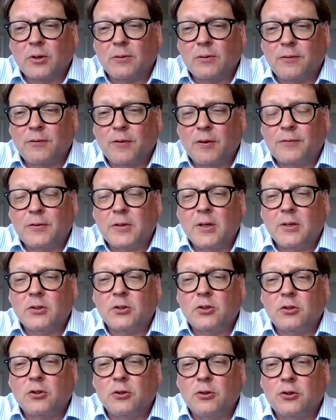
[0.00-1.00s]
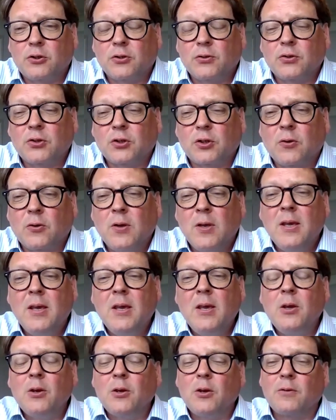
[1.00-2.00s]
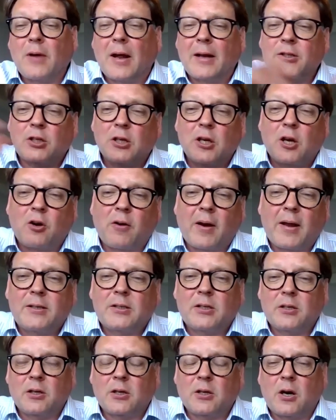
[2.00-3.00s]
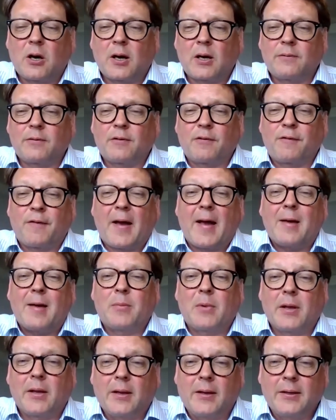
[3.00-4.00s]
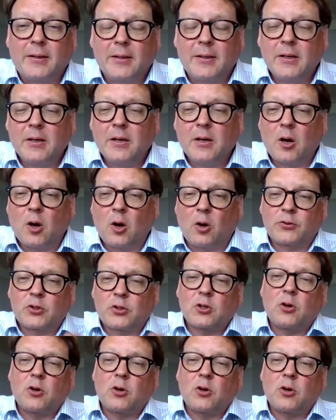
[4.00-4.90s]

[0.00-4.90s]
So over 50 institutions. So you've actually created a kind of a family of